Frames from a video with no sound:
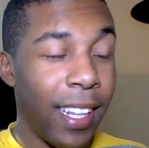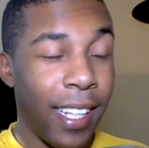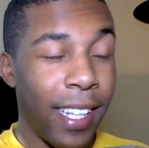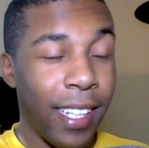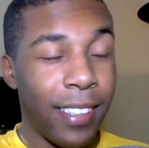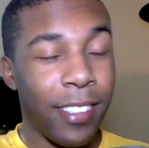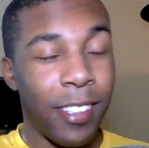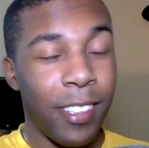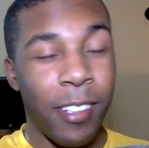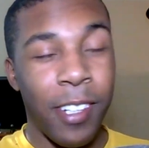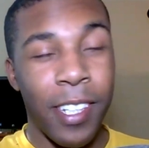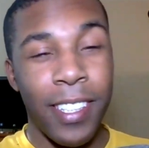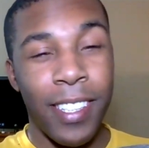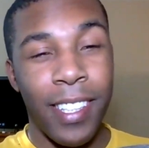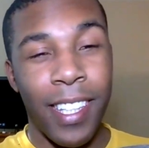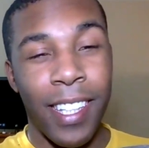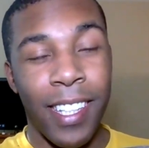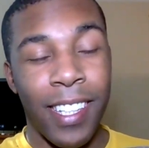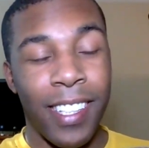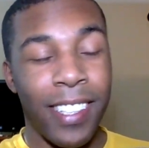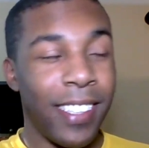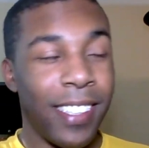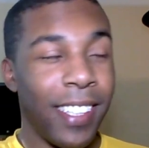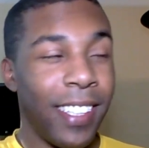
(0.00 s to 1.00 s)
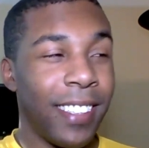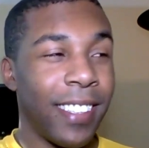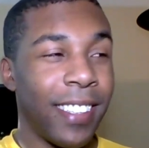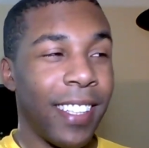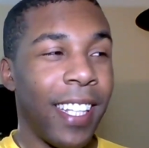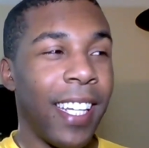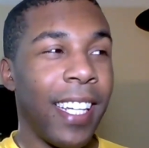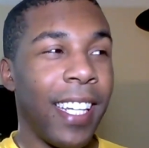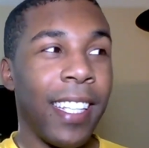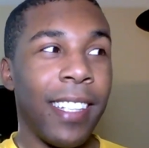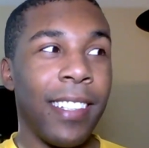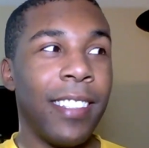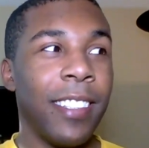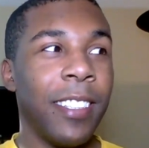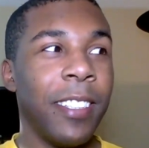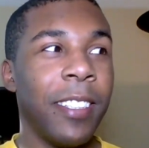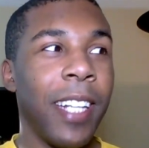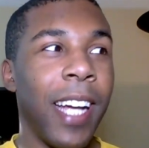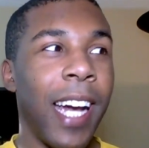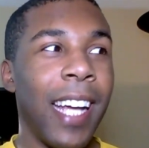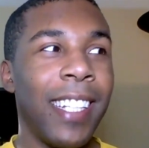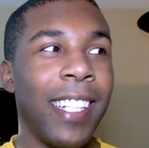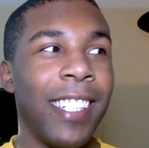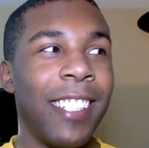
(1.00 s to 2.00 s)
That's the crazy thing because he's like,
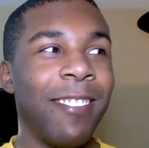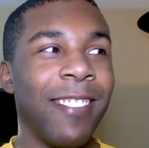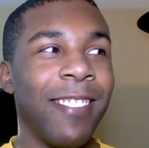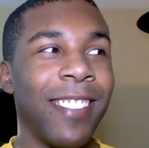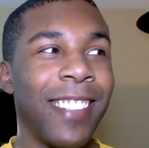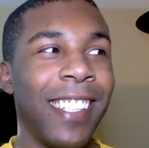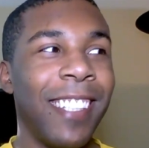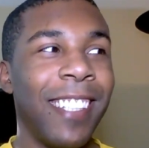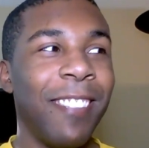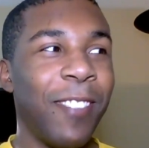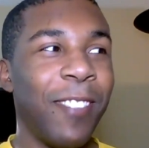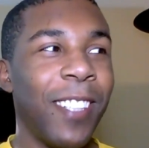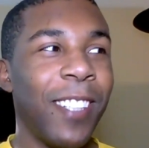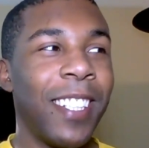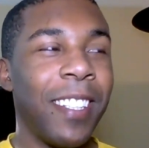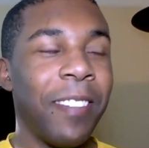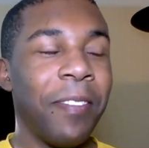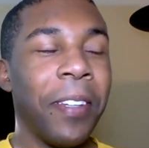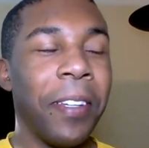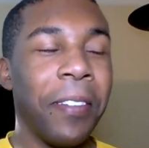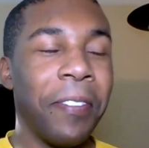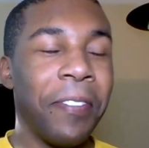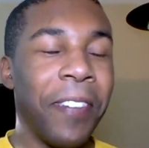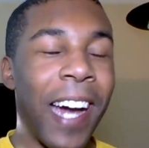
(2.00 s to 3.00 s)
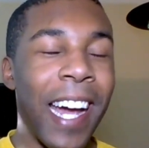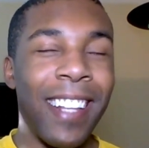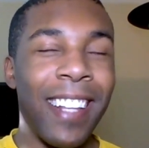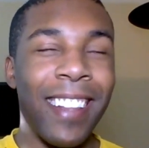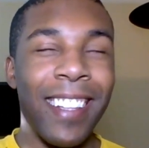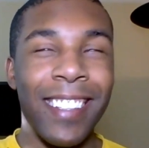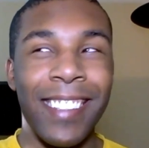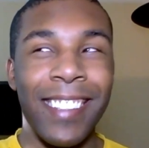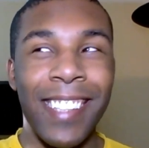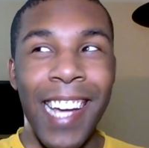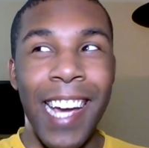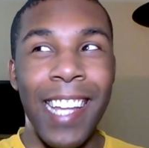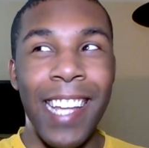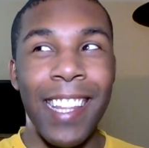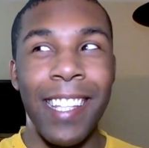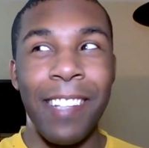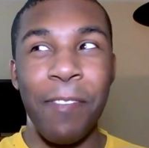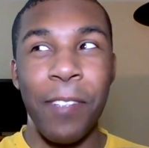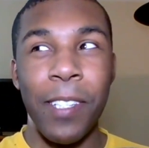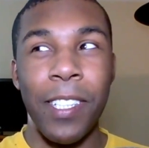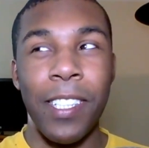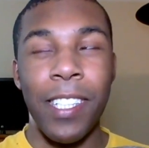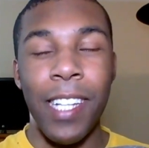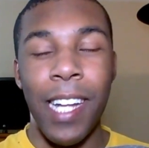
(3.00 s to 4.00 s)
dude, I don't think we should be fighting this guy. I
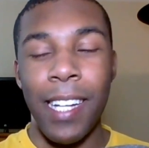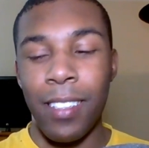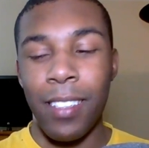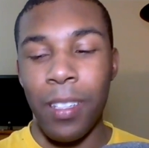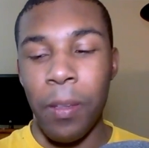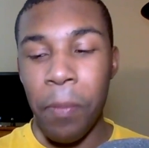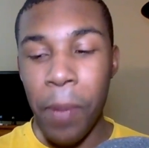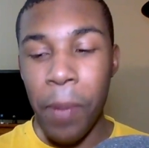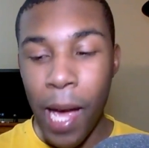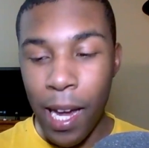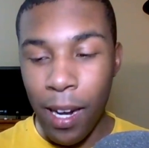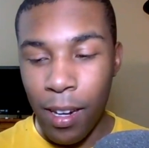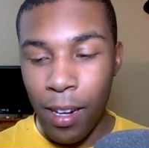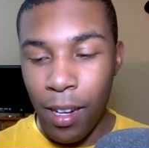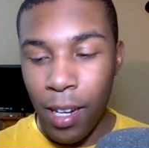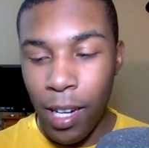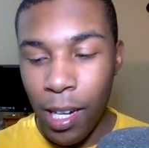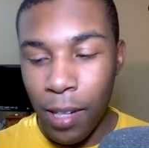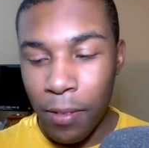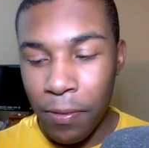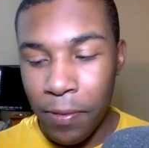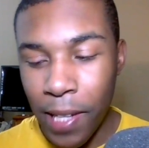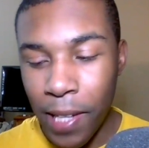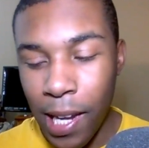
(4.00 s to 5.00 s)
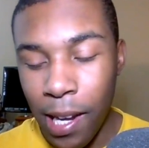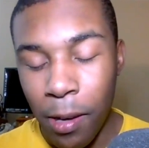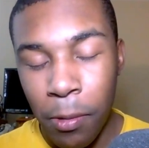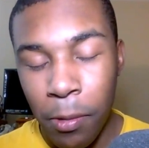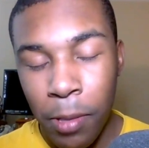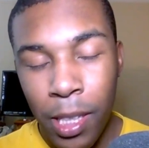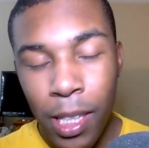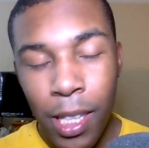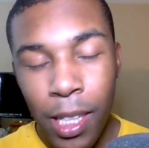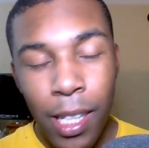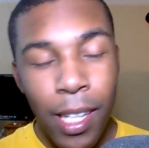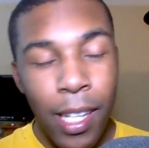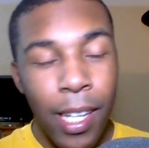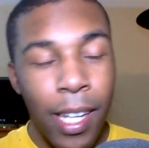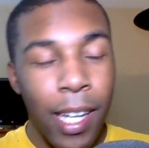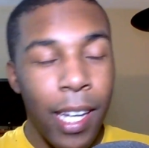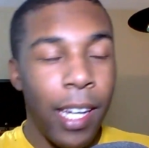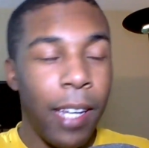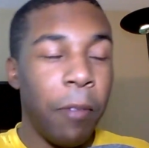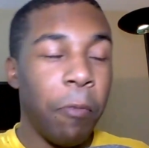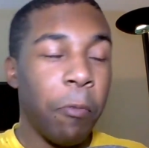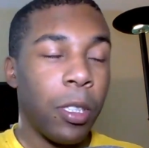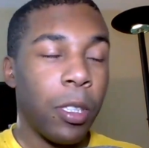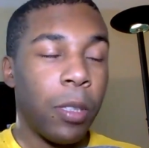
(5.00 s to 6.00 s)
think we should actually back off. Now,
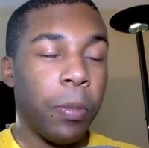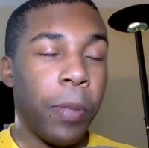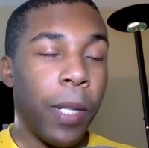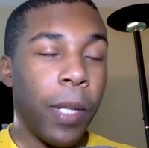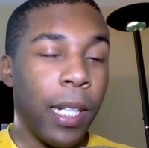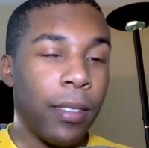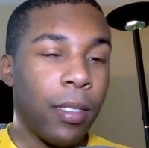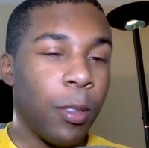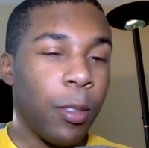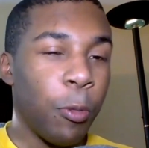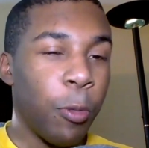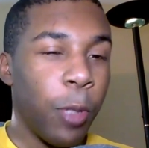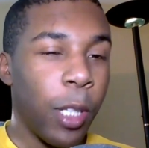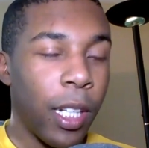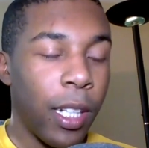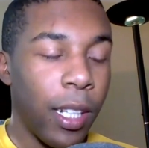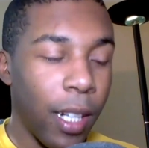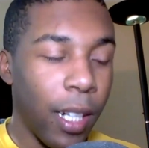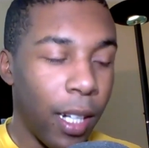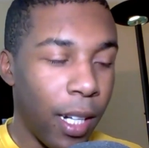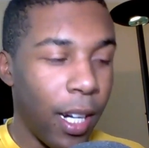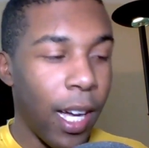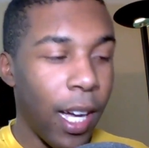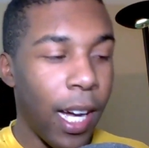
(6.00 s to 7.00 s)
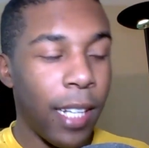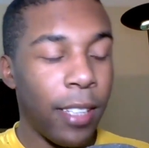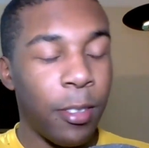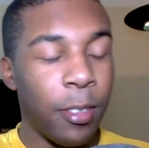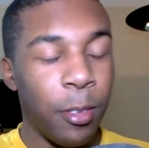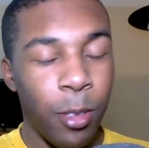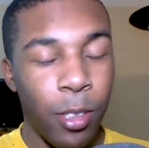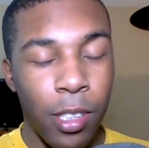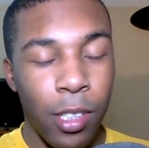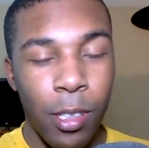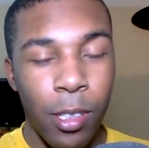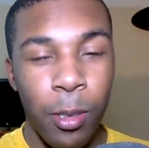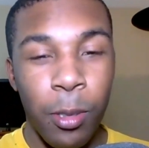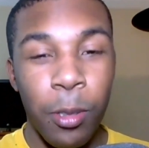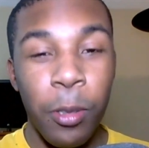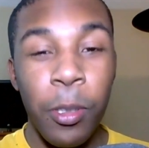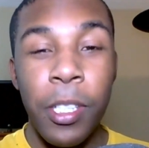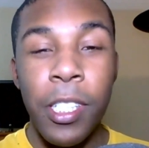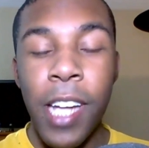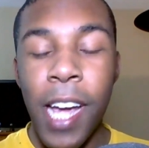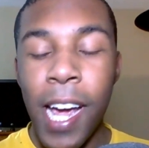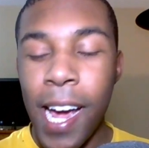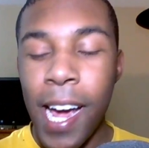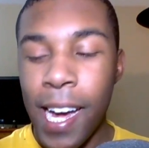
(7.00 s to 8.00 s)
in response to what Natsu's little
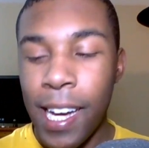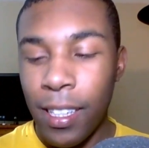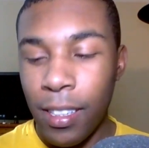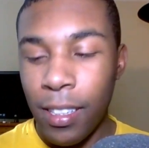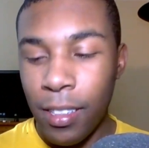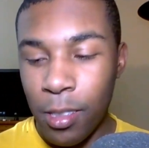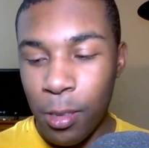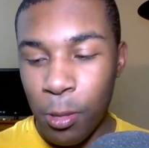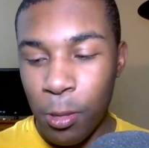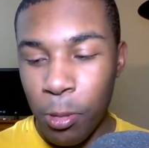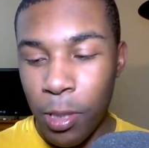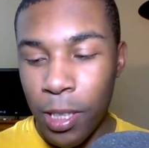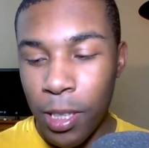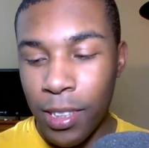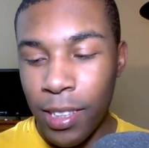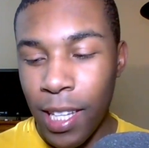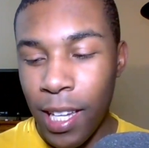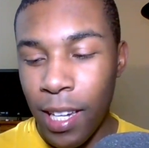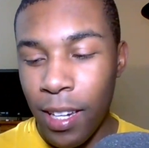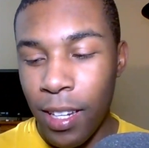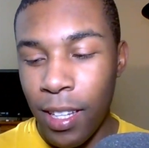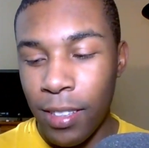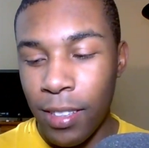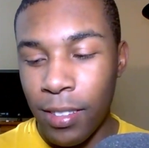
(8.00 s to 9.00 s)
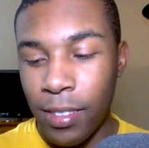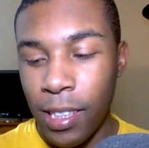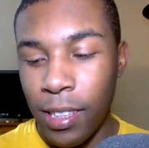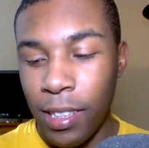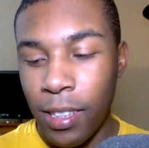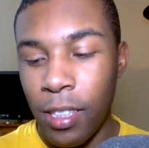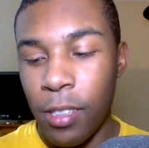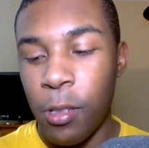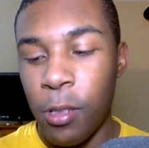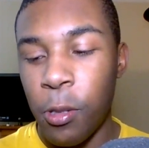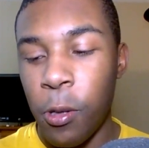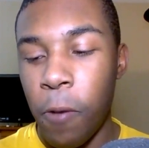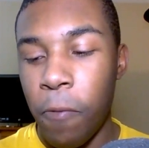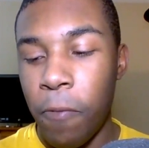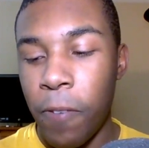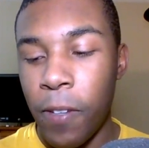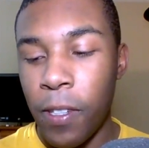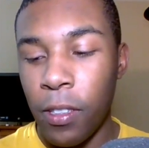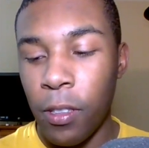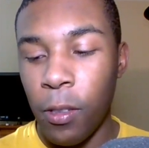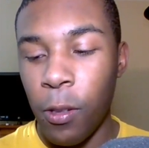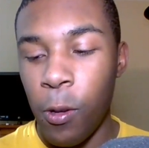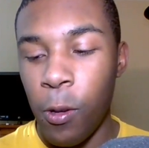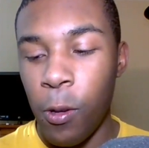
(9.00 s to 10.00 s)
challenge was, Ignia's like, the truth
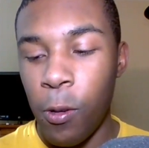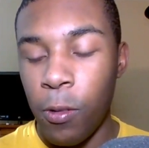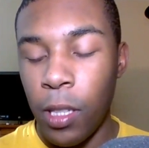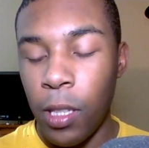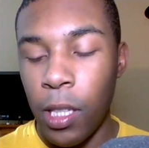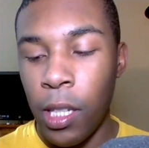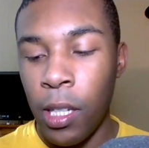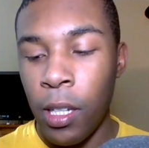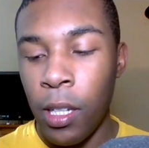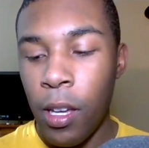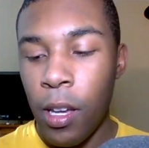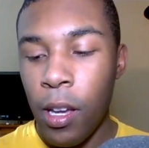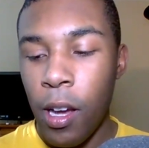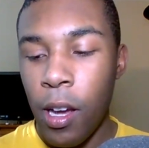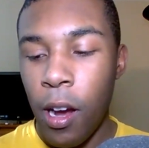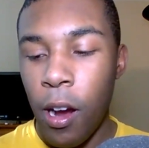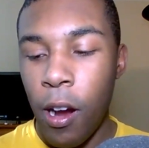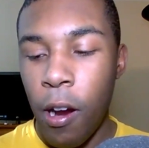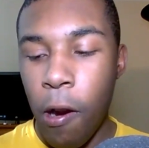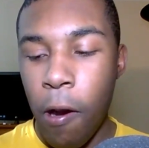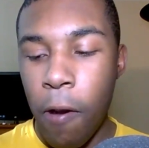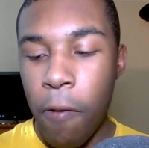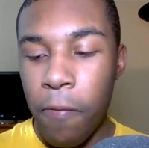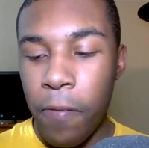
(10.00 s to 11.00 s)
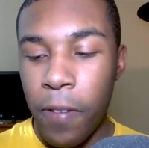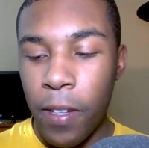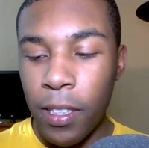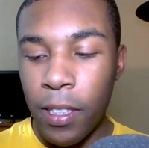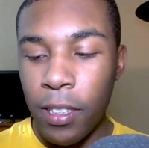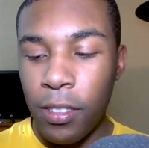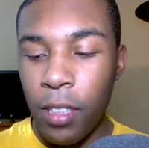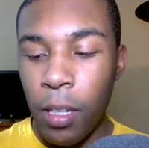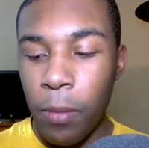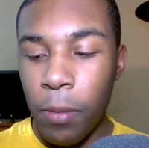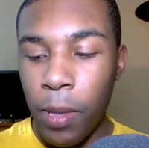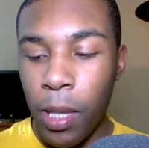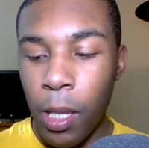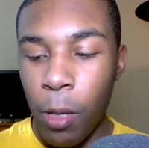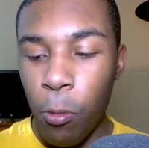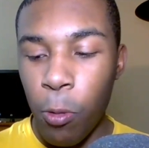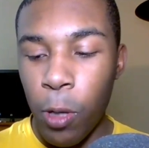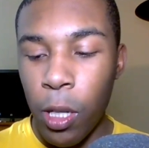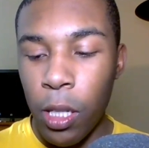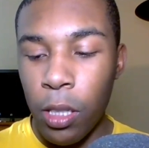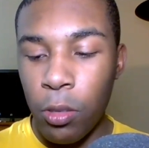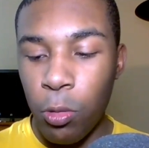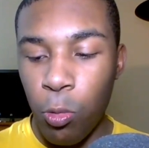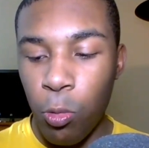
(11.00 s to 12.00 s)
is, you only harvest something
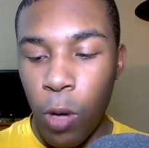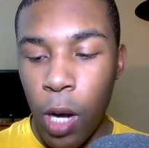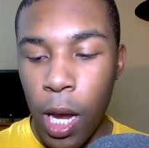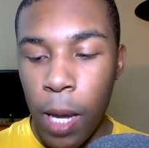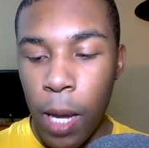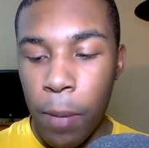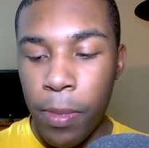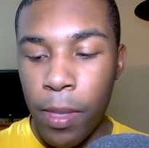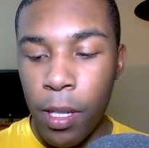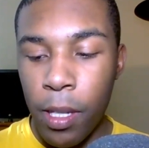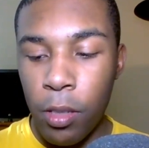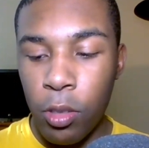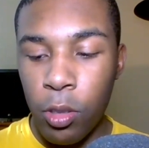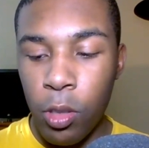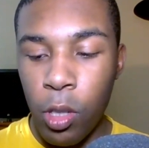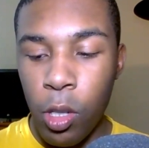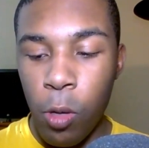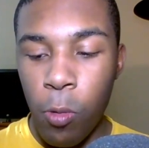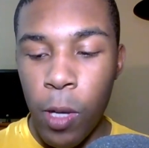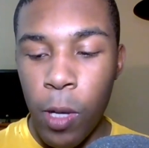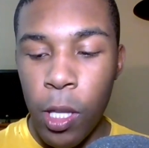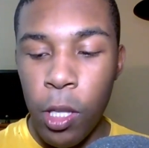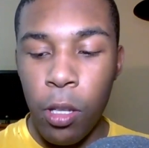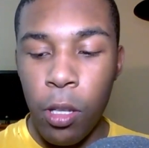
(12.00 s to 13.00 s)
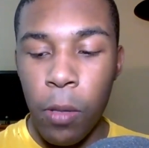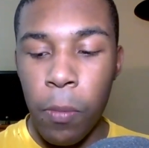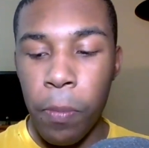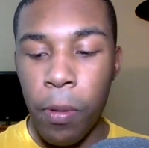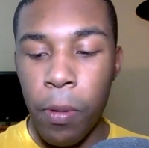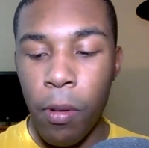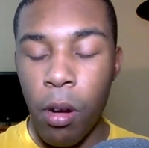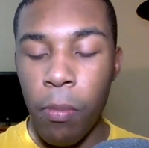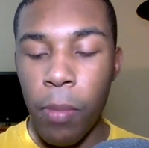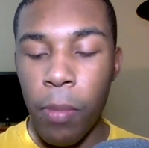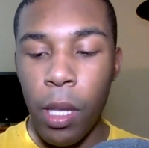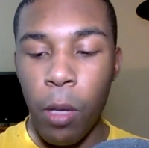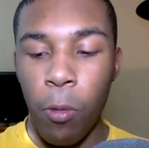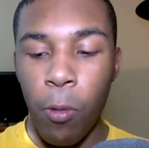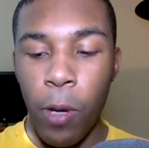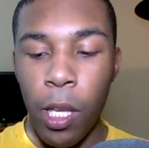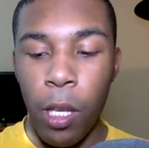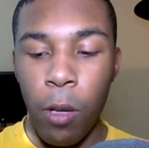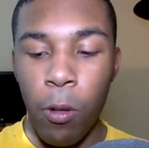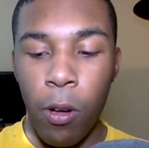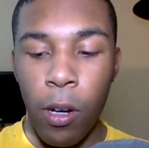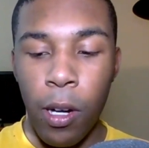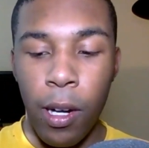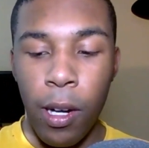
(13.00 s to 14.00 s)
when it's ripe. There's no way you can burn me the way
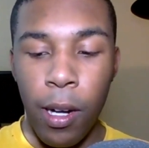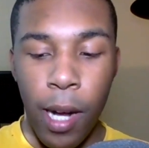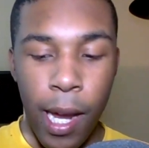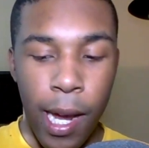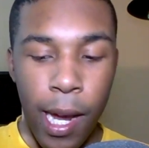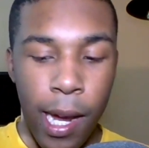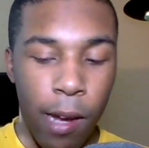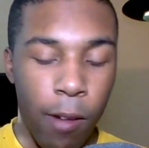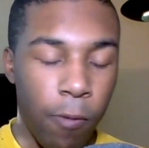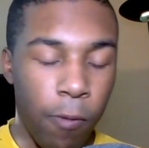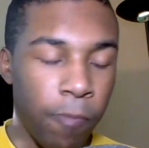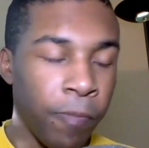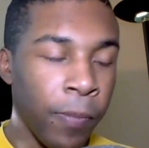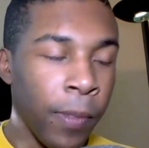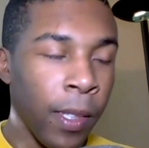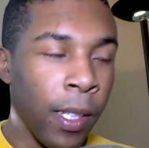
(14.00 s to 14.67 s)
you are now.